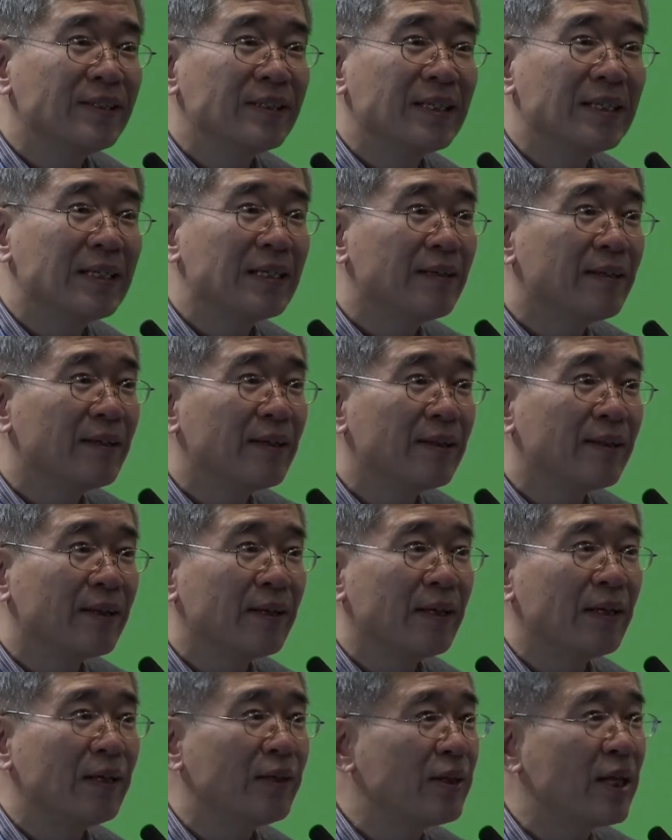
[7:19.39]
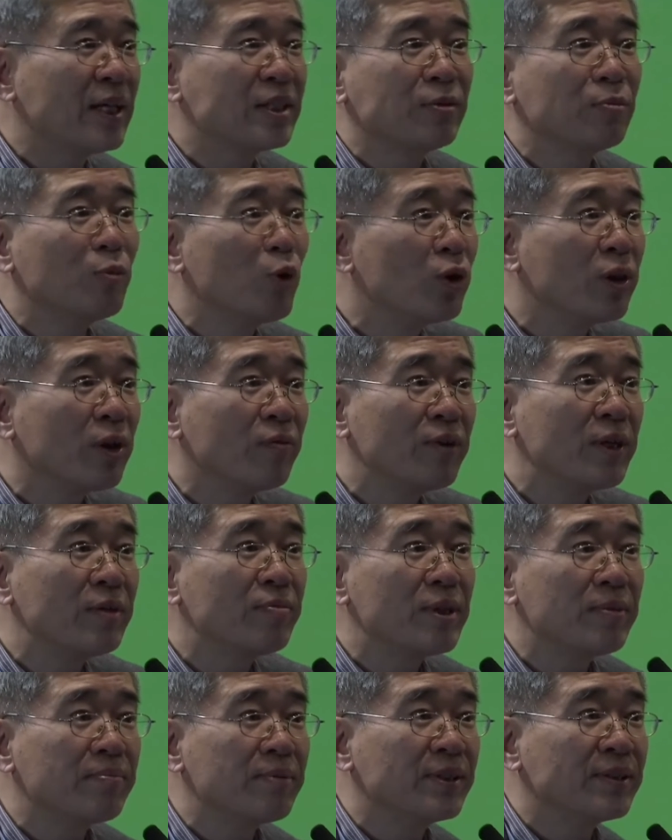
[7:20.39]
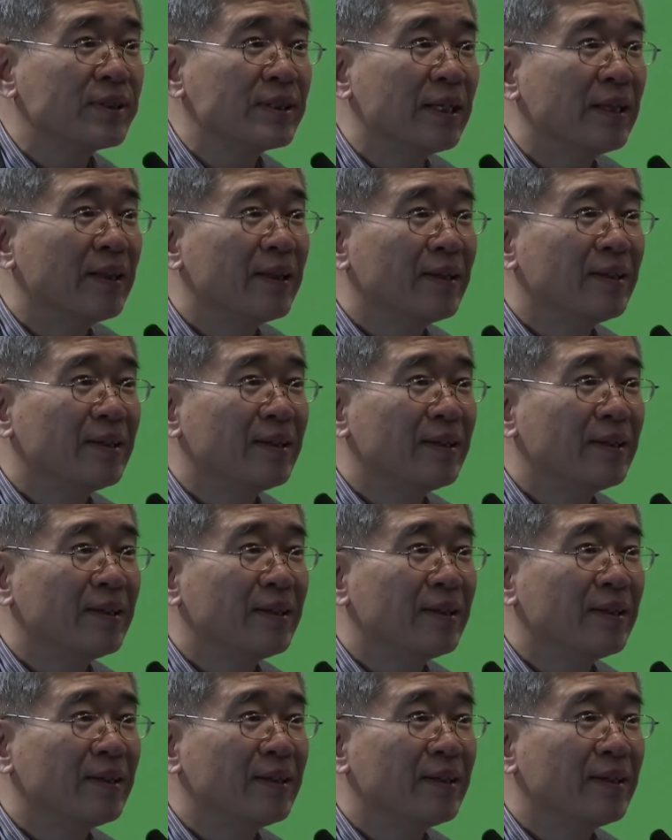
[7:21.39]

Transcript: England, it takes more than 50%.